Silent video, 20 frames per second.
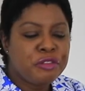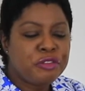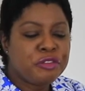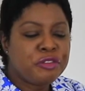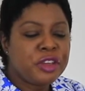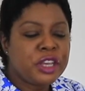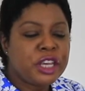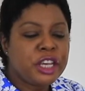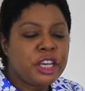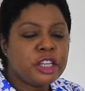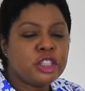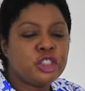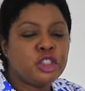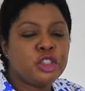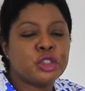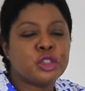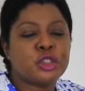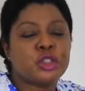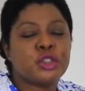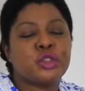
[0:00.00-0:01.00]
Feed
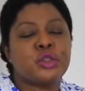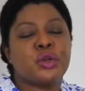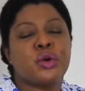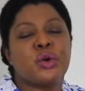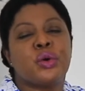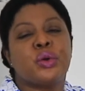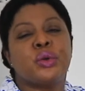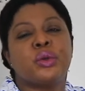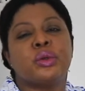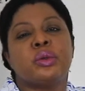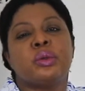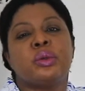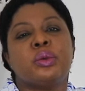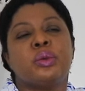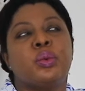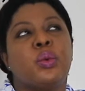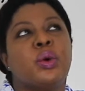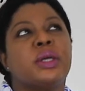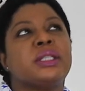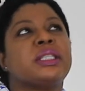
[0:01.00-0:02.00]
your soul
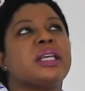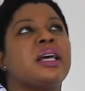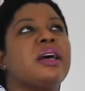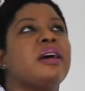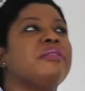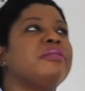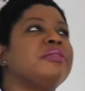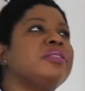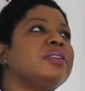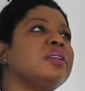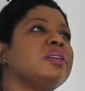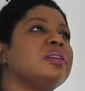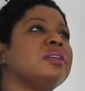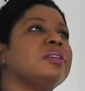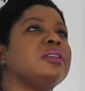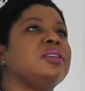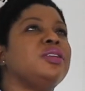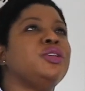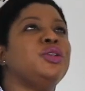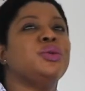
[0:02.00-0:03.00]
whatever
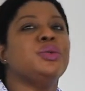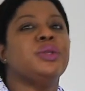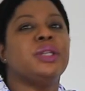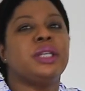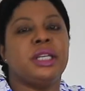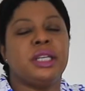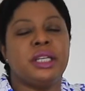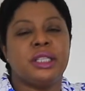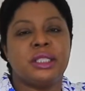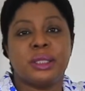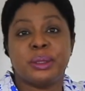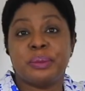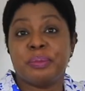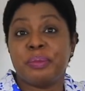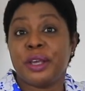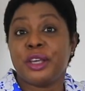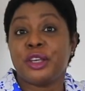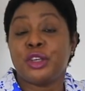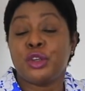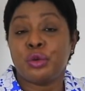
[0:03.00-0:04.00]
you need to
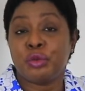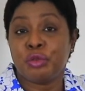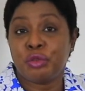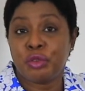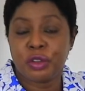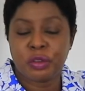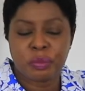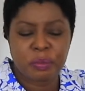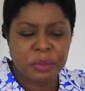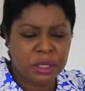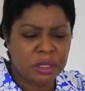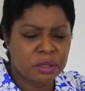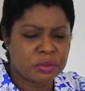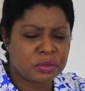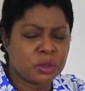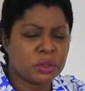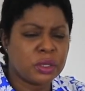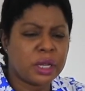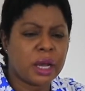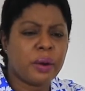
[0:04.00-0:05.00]
make you feel
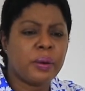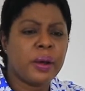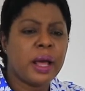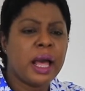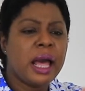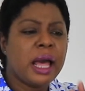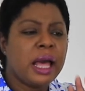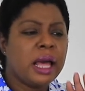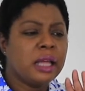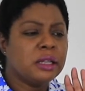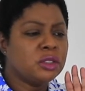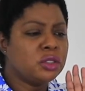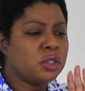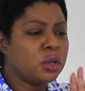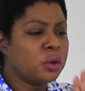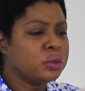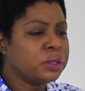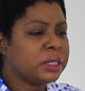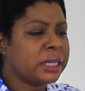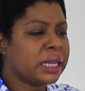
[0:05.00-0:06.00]
peaceful. Now,
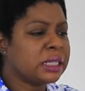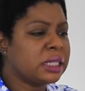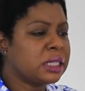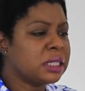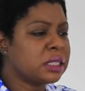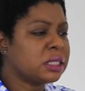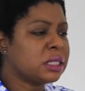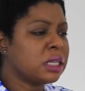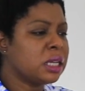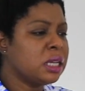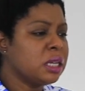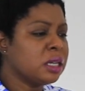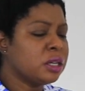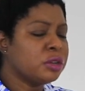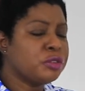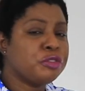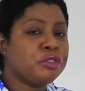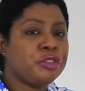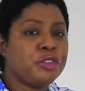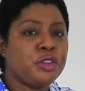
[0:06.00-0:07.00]
don't get this
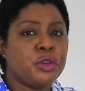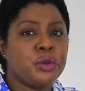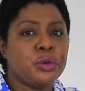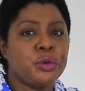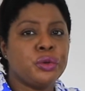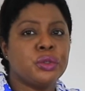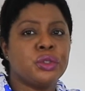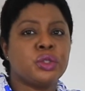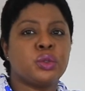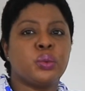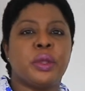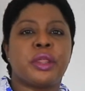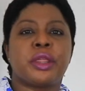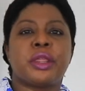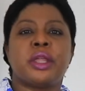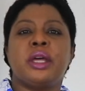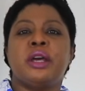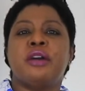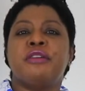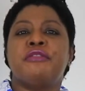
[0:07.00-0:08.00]
confused with
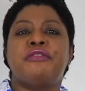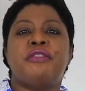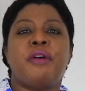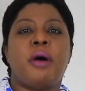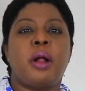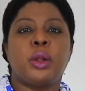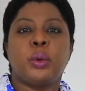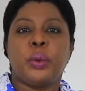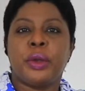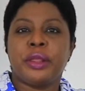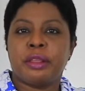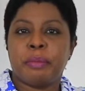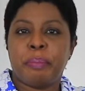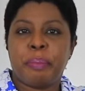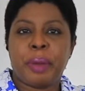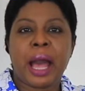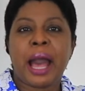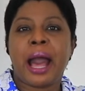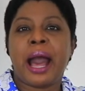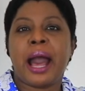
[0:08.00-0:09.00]
following the
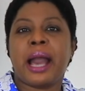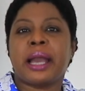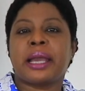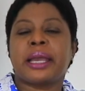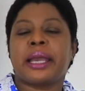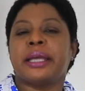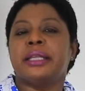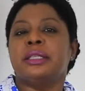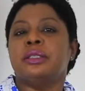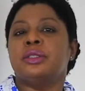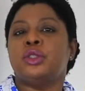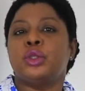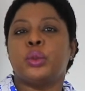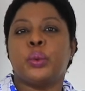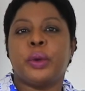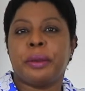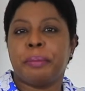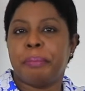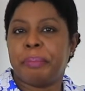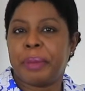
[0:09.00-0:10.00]
pack and
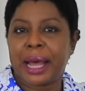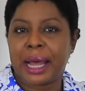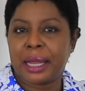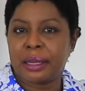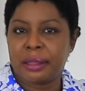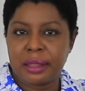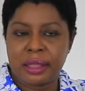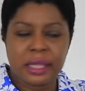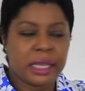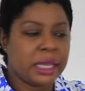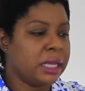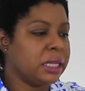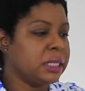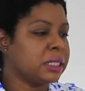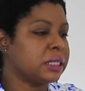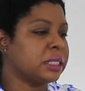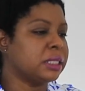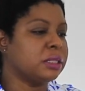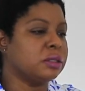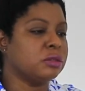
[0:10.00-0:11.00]
doing bad
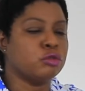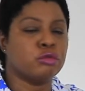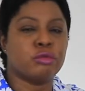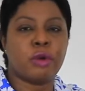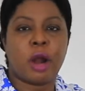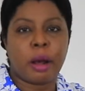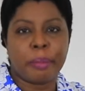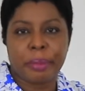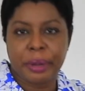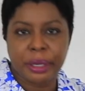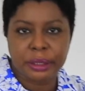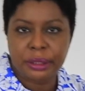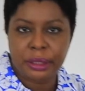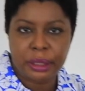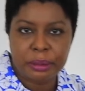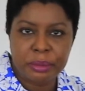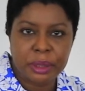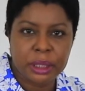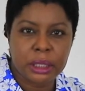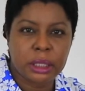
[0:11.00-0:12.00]
things and robbing
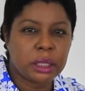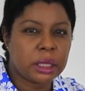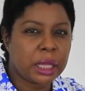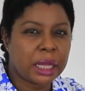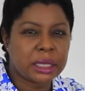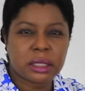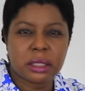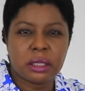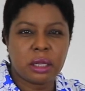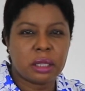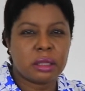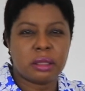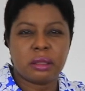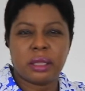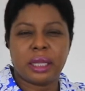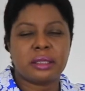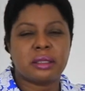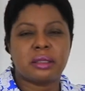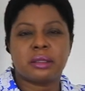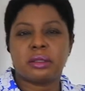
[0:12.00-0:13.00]
somebody. That's
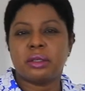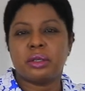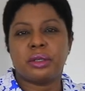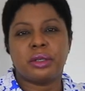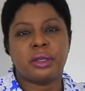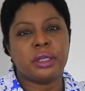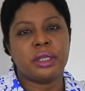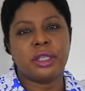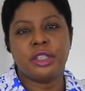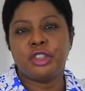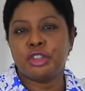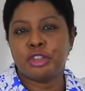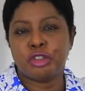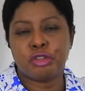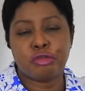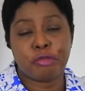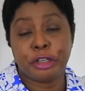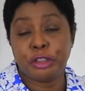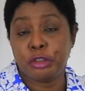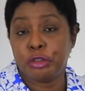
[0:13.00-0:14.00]
gonna lead you
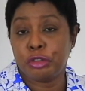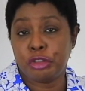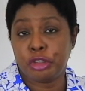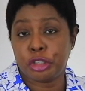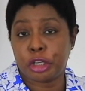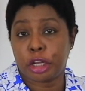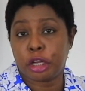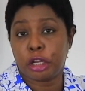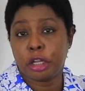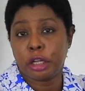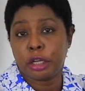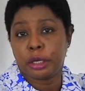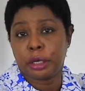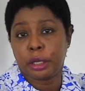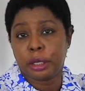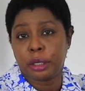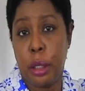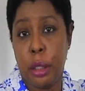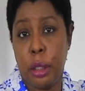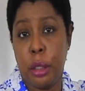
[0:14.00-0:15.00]
straight to jail,
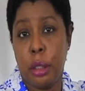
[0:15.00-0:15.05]
honey.